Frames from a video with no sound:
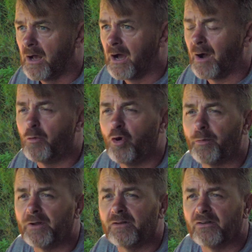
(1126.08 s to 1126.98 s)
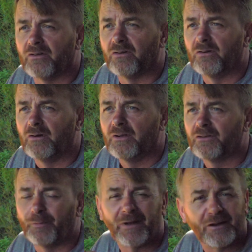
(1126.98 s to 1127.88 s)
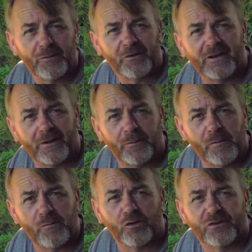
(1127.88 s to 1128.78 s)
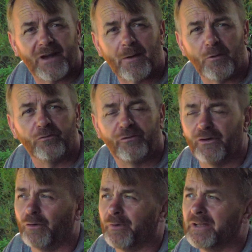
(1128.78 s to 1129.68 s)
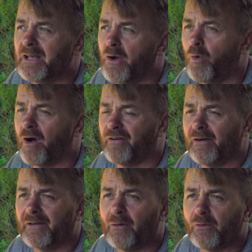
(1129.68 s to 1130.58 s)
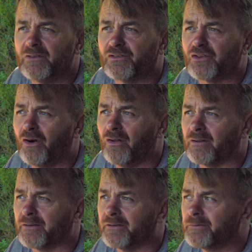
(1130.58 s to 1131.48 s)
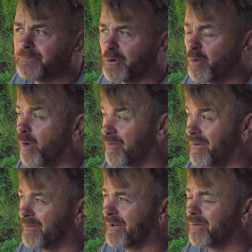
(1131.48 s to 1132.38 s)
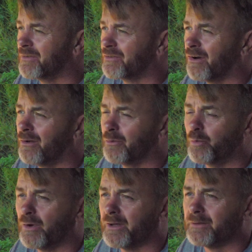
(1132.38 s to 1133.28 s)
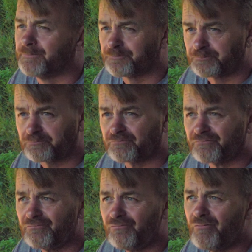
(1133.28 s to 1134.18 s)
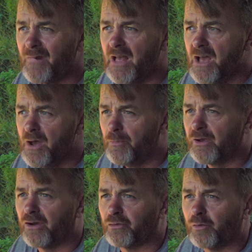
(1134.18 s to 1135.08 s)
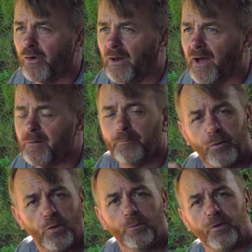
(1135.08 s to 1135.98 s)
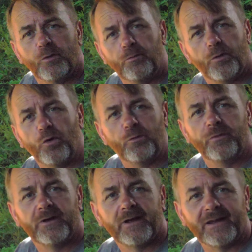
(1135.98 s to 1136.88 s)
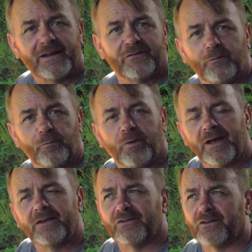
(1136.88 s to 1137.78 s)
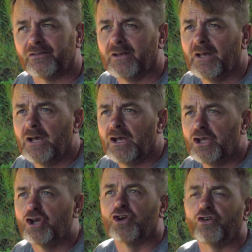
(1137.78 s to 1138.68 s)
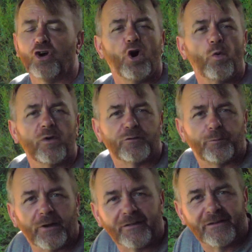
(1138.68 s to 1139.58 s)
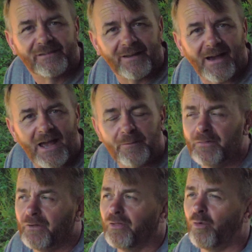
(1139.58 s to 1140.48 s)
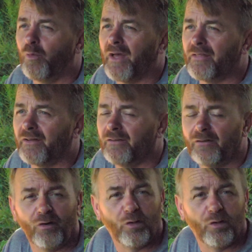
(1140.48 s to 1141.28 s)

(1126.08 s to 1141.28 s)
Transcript: I'm hoping to spend a little bit more time on filming. What I found out in Scotland, or what we found out in Scotland, were, because we were like boom, boom, boom in different places, you couldn't always pick the time, the weather or